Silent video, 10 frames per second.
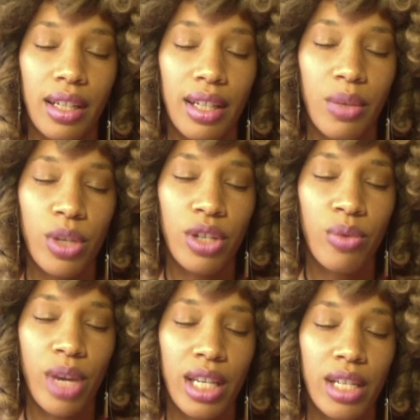When you're
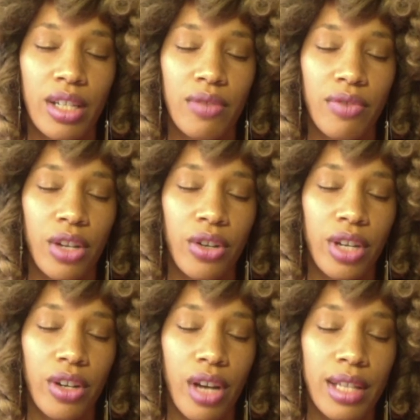ready, just fluttering
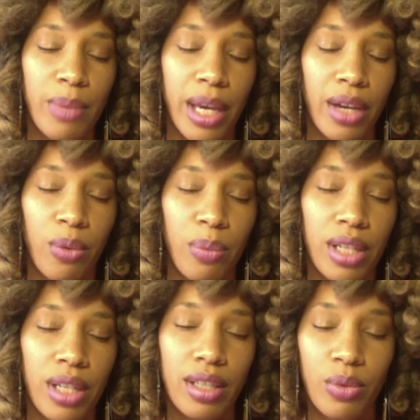your eyes back
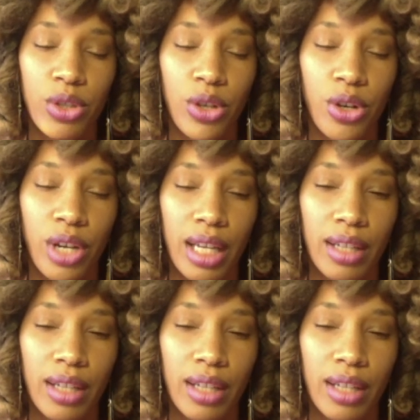open and returning.